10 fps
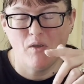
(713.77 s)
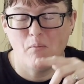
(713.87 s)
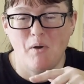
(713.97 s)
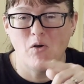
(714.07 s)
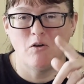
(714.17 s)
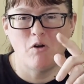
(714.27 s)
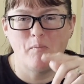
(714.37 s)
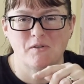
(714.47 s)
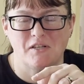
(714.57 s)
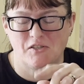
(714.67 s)
Polar
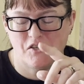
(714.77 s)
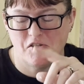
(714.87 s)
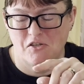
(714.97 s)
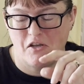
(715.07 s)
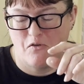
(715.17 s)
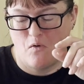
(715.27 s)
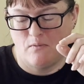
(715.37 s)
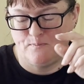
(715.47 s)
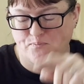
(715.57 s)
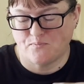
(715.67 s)
opposite, just as I thought.
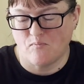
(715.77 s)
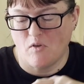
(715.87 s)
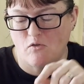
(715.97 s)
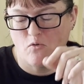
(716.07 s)
The